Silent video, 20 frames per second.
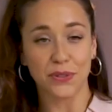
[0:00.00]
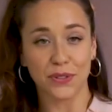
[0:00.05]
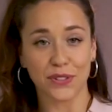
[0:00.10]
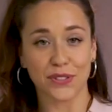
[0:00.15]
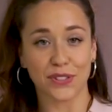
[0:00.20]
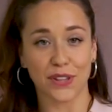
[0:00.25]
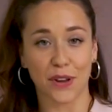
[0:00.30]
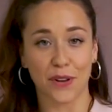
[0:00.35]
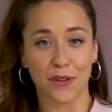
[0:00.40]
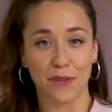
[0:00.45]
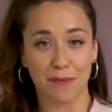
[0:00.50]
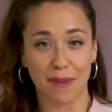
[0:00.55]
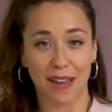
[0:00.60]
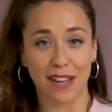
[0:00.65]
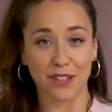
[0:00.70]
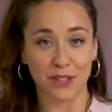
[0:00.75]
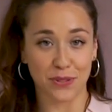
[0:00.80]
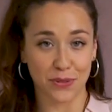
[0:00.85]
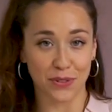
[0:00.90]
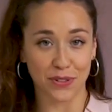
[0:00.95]
also
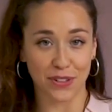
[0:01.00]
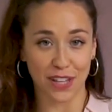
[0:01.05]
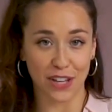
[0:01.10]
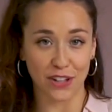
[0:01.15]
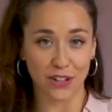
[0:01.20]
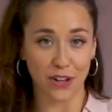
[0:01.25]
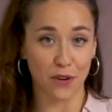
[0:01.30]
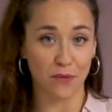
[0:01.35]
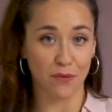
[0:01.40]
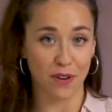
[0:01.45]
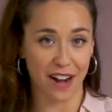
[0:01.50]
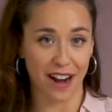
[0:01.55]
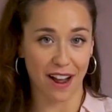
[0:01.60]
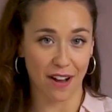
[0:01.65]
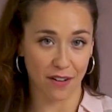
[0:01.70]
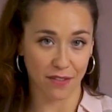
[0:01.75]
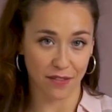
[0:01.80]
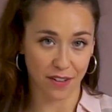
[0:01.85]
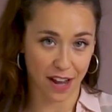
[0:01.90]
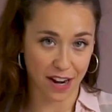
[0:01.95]
makes sure that you don't run
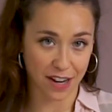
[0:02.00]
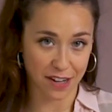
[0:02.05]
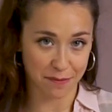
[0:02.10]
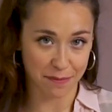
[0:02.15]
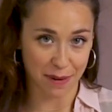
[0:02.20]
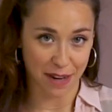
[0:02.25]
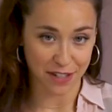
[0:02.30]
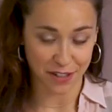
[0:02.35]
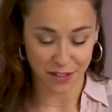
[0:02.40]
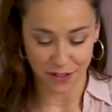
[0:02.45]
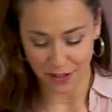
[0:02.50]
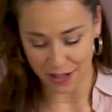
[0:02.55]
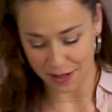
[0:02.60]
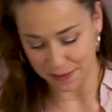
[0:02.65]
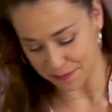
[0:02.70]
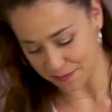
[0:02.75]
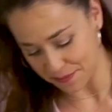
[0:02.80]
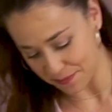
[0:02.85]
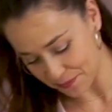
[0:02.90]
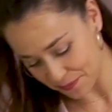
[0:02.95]
out of coloured
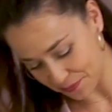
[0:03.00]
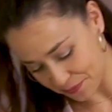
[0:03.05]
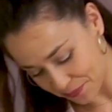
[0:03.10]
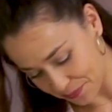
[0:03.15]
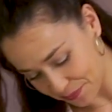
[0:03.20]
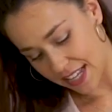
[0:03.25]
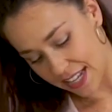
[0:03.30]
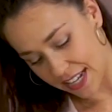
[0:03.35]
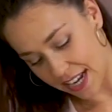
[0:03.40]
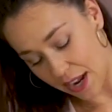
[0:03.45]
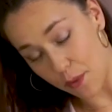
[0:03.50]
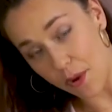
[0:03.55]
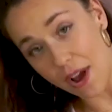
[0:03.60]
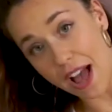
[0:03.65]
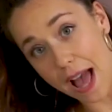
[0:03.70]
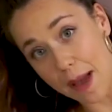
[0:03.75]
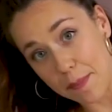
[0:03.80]
buttercream. Now what